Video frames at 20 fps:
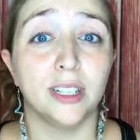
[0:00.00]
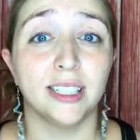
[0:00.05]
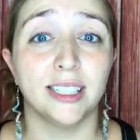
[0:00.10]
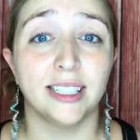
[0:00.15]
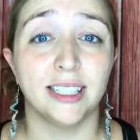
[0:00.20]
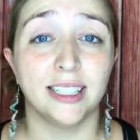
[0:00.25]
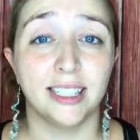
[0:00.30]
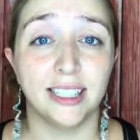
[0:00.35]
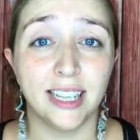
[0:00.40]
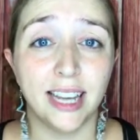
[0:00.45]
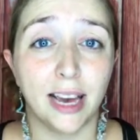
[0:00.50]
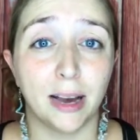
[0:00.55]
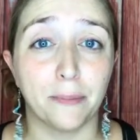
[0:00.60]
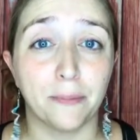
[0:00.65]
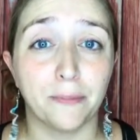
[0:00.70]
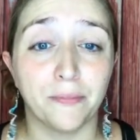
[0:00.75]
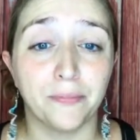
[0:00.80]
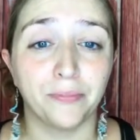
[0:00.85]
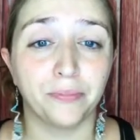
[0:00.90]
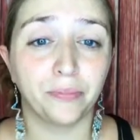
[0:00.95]
a step
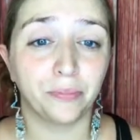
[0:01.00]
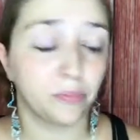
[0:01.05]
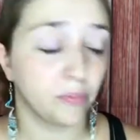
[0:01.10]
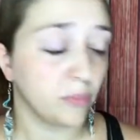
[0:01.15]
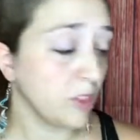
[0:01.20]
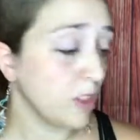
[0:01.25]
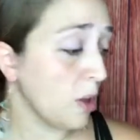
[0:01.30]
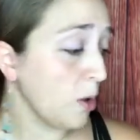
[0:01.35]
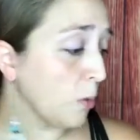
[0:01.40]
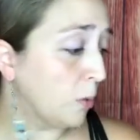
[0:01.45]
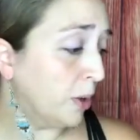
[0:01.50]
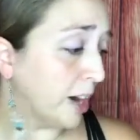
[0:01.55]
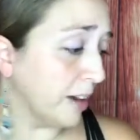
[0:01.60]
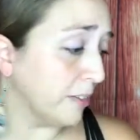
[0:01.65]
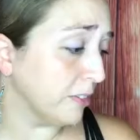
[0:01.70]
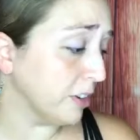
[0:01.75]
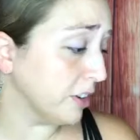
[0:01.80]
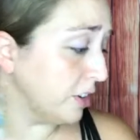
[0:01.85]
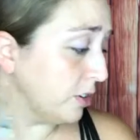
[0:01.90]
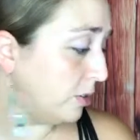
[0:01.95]

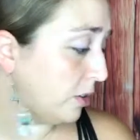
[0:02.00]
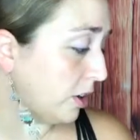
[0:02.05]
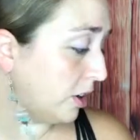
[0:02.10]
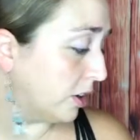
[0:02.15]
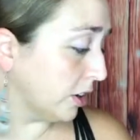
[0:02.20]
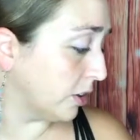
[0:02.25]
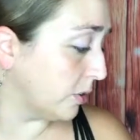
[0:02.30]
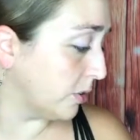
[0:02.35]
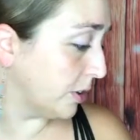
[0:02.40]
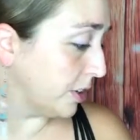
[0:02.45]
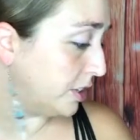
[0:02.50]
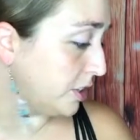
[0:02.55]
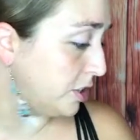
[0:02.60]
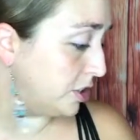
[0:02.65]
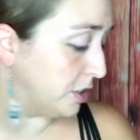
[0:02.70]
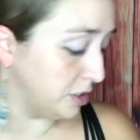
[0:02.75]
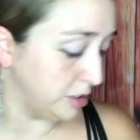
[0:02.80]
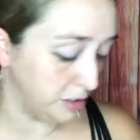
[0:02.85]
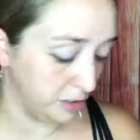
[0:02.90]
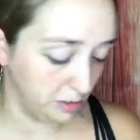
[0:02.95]
whenever you are going
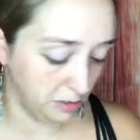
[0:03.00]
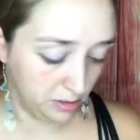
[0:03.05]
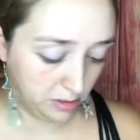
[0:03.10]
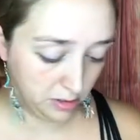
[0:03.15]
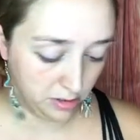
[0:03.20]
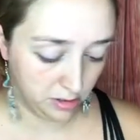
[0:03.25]
to